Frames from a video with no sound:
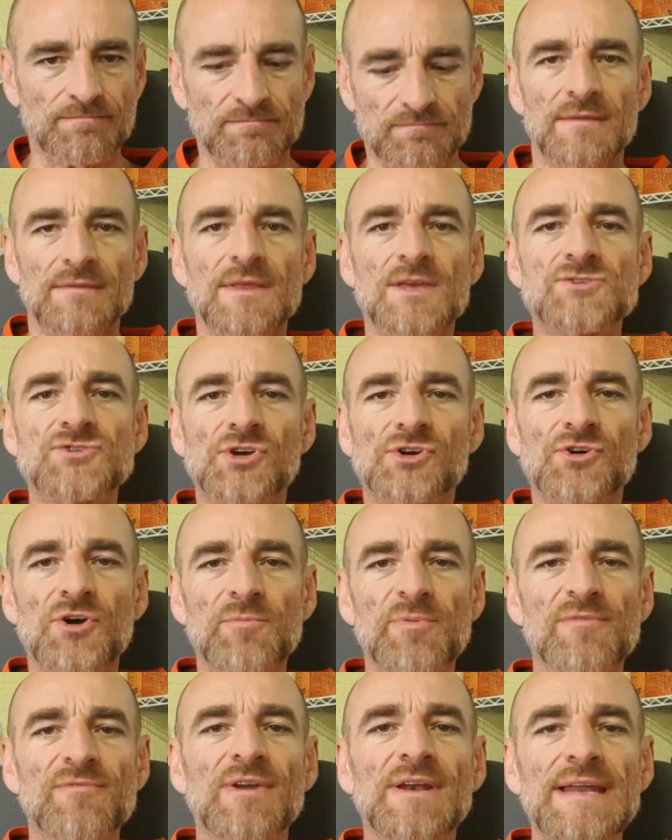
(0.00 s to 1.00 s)
There's a group
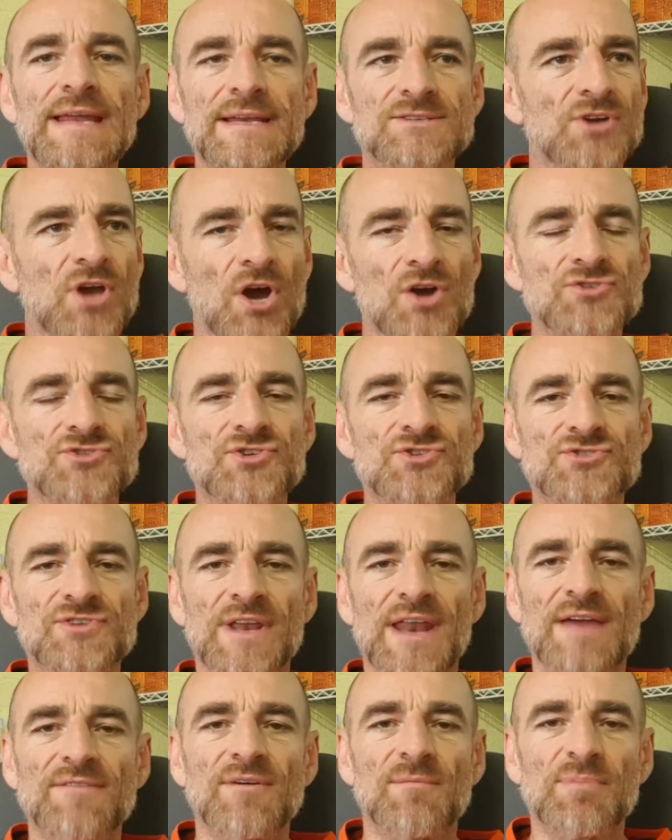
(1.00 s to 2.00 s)
of elite coaches
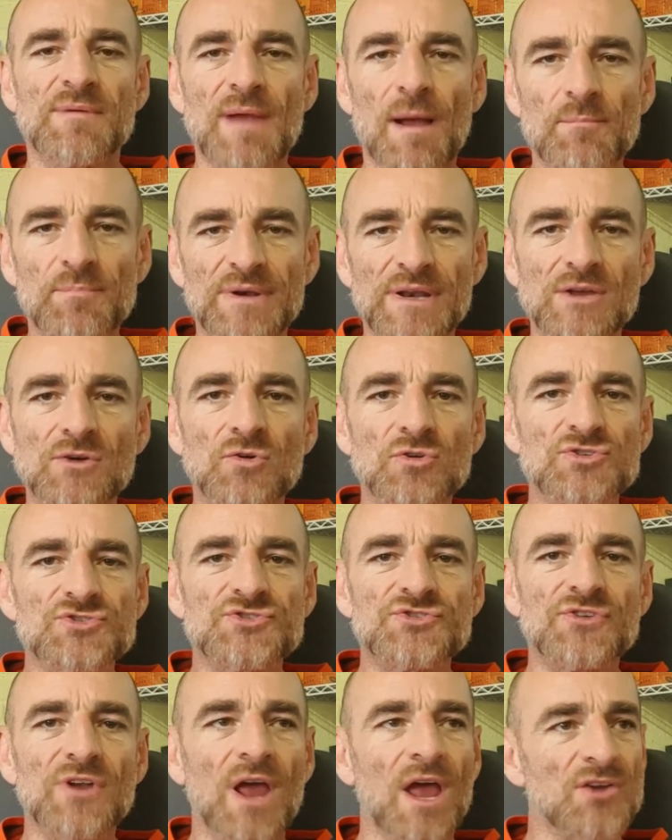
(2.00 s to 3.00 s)
that have a company called
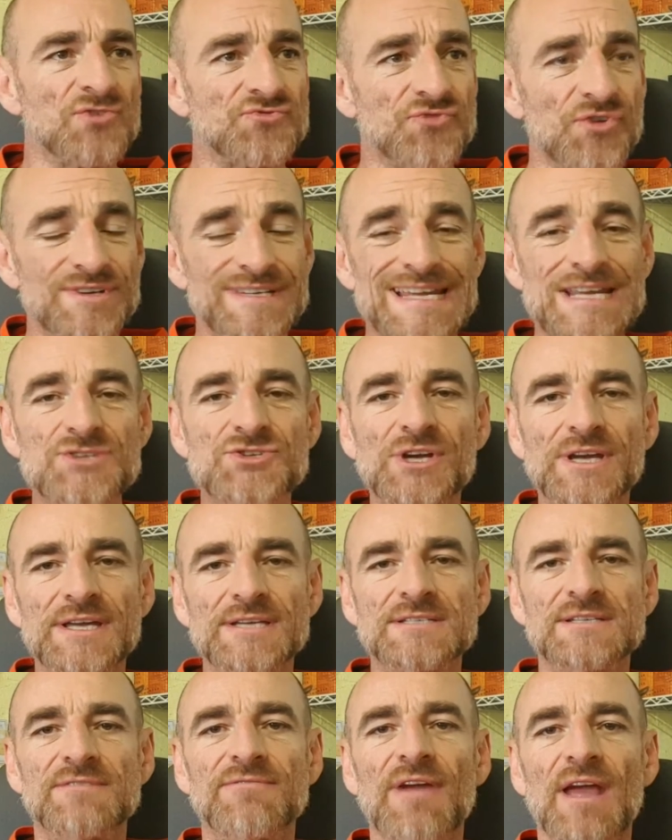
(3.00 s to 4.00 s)
Strategic
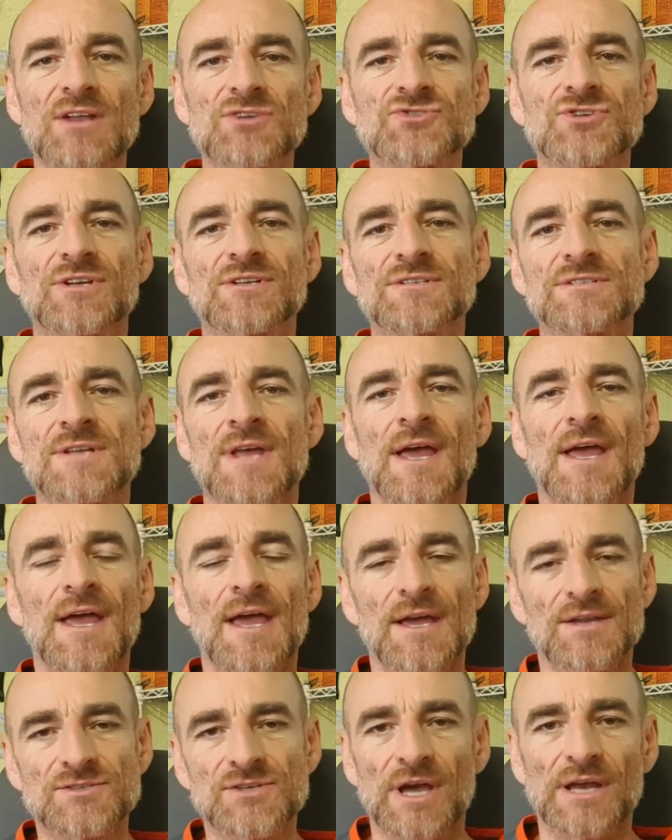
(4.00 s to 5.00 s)
Intervention.
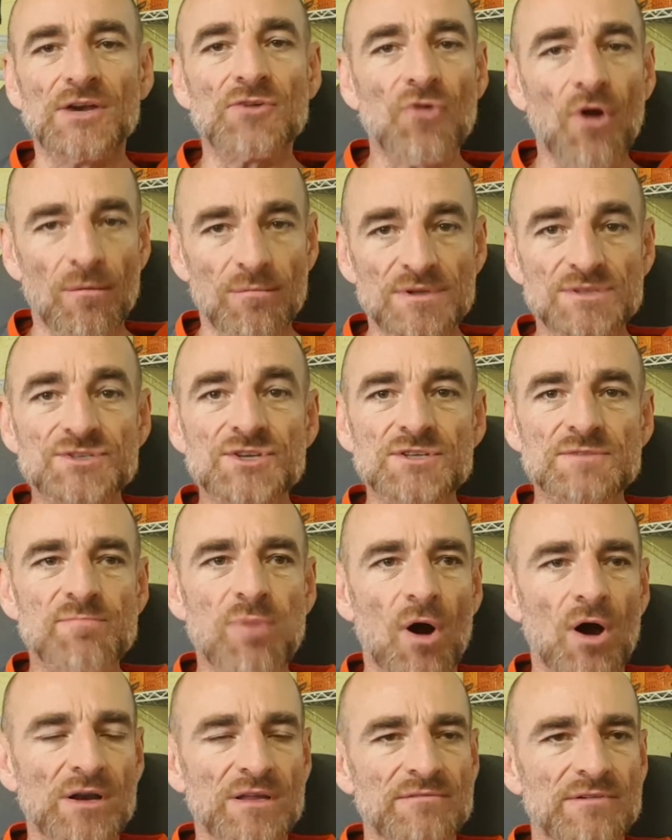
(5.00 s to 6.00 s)
Tony Robbins is
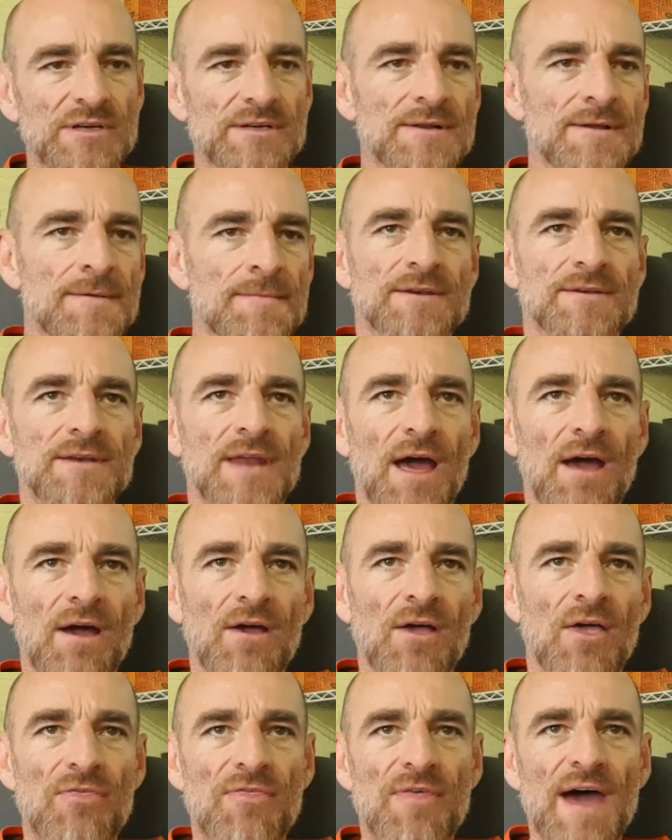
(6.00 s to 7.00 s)
part of it.
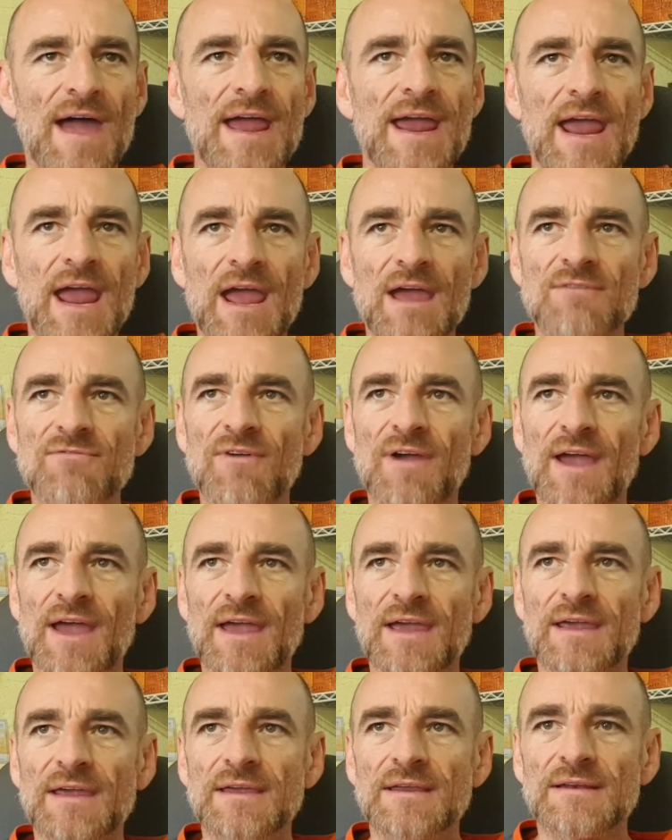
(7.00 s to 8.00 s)
Now, they have
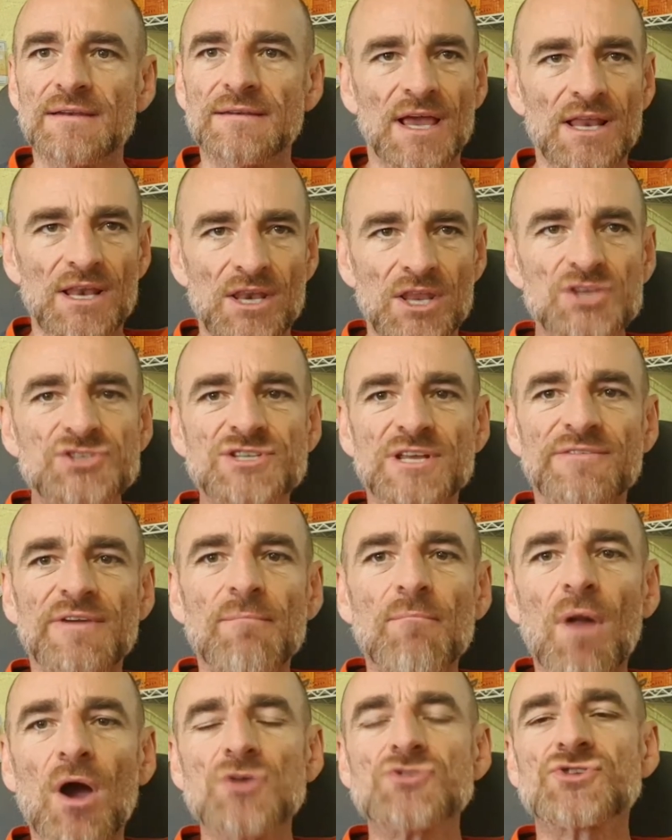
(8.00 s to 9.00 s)
a list of
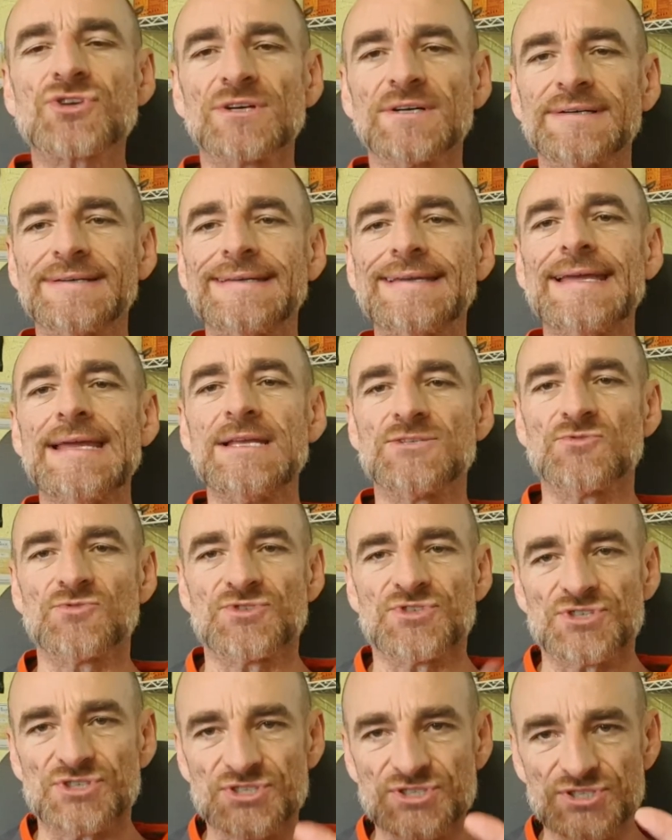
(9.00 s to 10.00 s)
emotional needs,
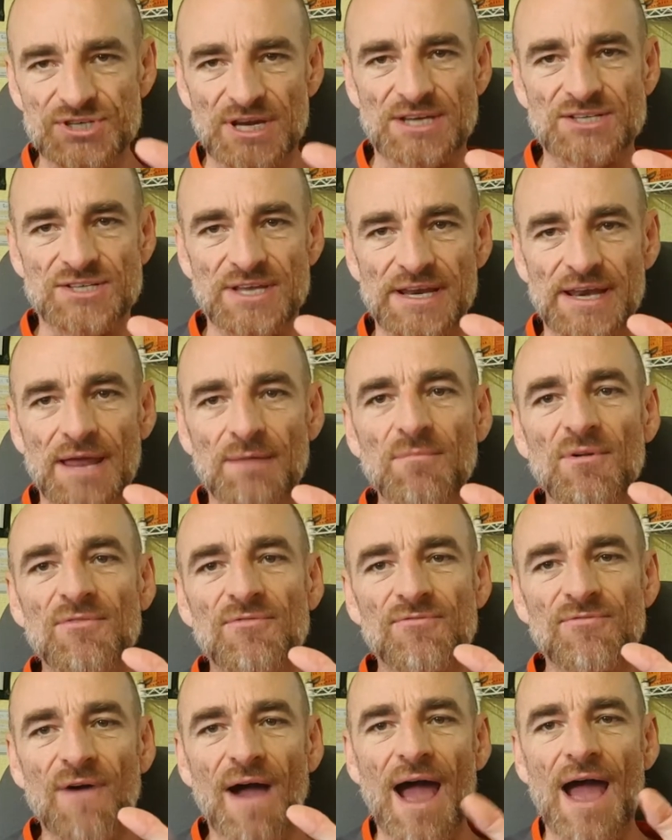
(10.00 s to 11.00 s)
which is 6, and number
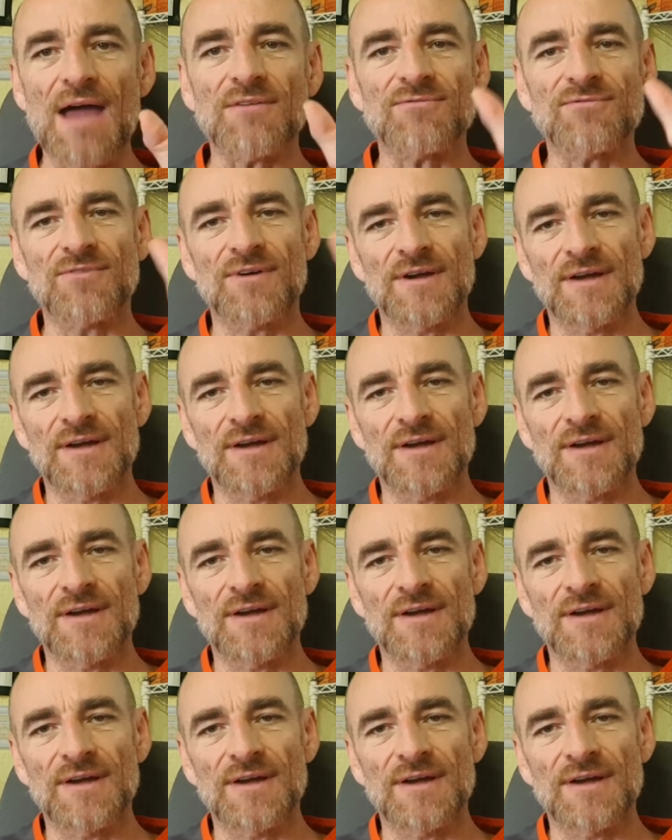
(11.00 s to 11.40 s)
5